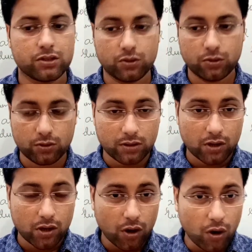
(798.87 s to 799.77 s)

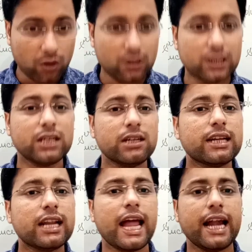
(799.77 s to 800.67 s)
So all the
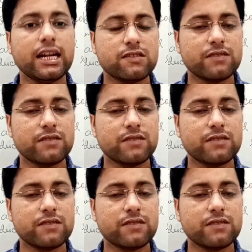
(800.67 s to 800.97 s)
glands